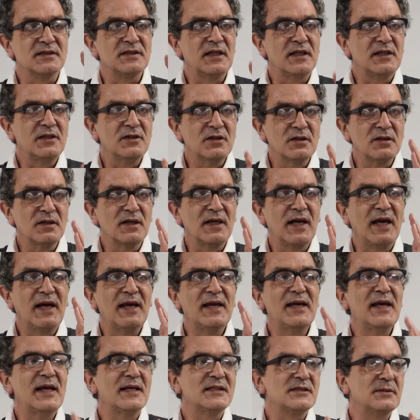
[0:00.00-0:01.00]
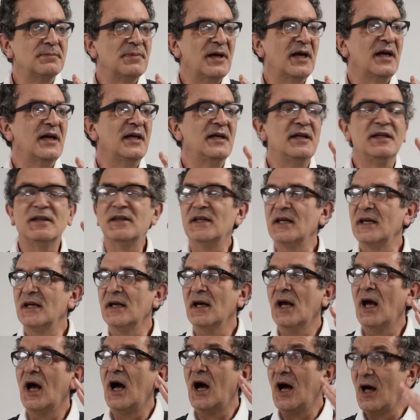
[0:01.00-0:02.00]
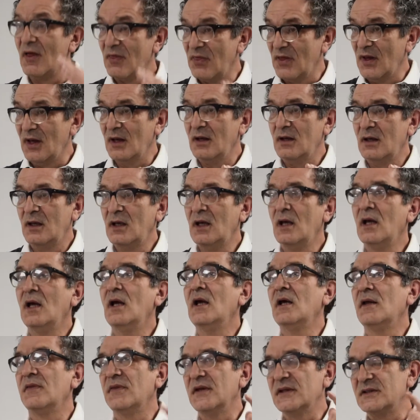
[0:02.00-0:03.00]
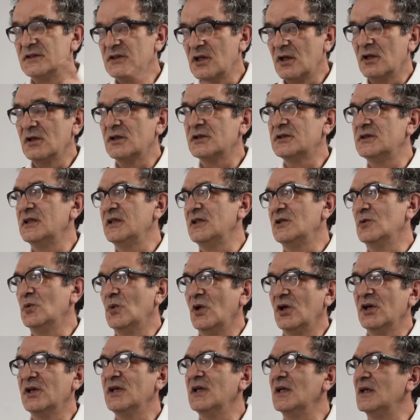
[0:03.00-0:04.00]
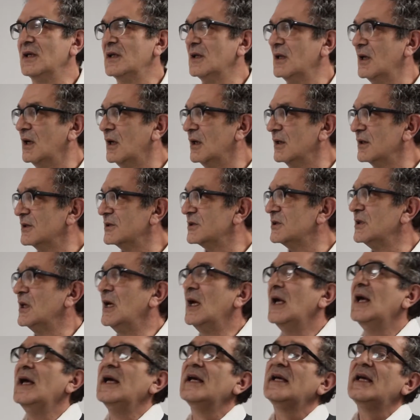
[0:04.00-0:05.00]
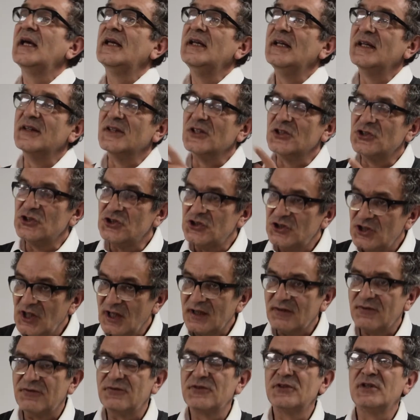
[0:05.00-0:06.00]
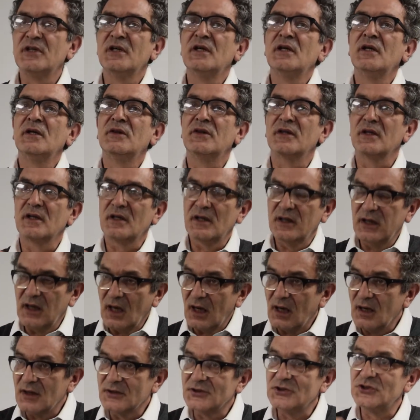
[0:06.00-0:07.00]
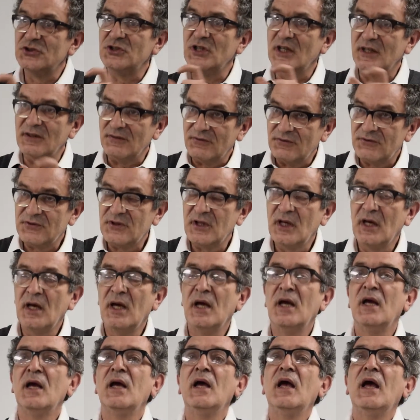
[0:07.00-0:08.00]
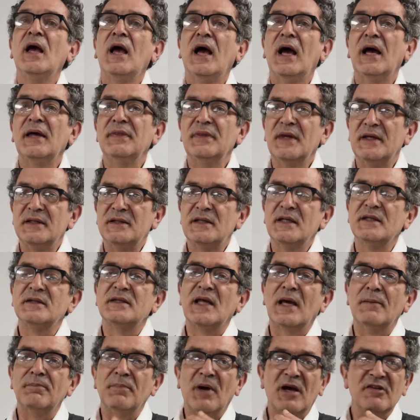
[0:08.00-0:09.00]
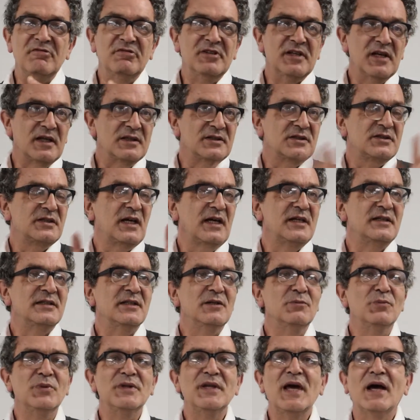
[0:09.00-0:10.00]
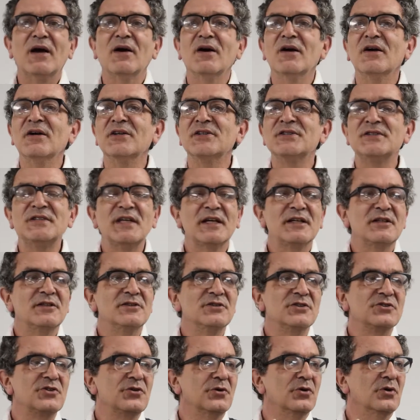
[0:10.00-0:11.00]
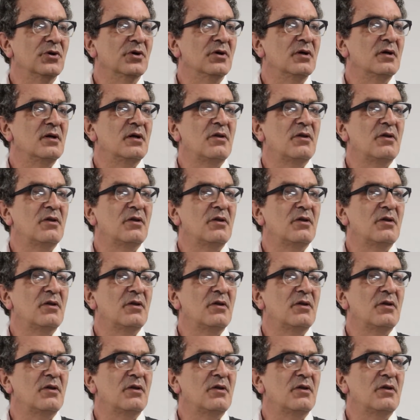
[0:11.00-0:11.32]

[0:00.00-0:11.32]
They couldn't care less about anything other than targeting the working class, getting the shift, the class shift, and they did that by renunciating without a second's thought.